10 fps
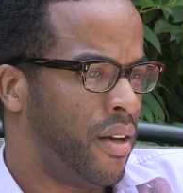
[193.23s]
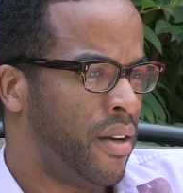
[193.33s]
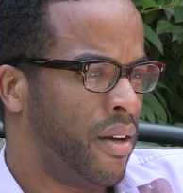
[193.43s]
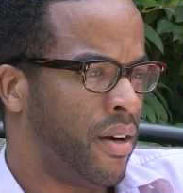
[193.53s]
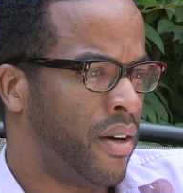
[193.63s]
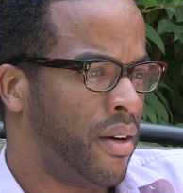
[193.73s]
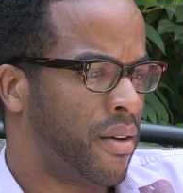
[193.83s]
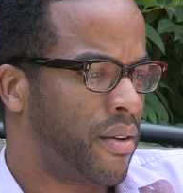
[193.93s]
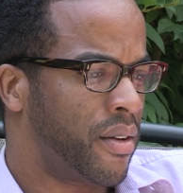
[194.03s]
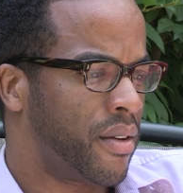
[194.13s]
And
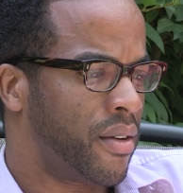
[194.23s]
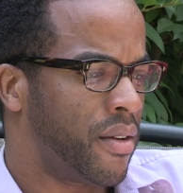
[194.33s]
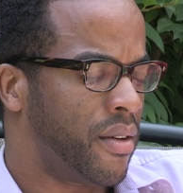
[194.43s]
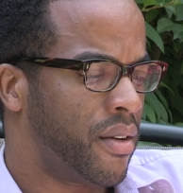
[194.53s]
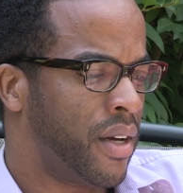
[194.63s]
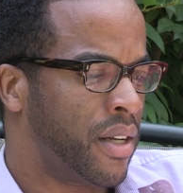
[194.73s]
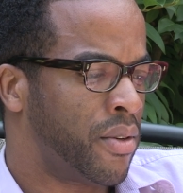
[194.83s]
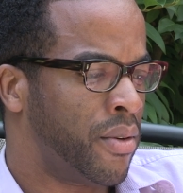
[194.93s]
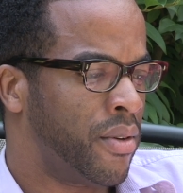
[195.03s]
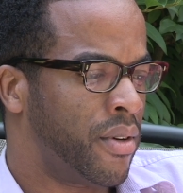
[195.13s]
I
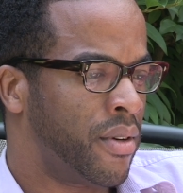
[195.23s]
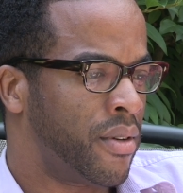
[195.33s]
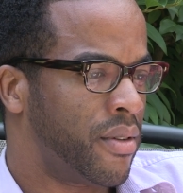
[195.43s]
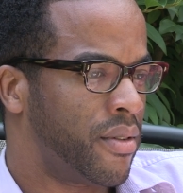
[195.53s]
told her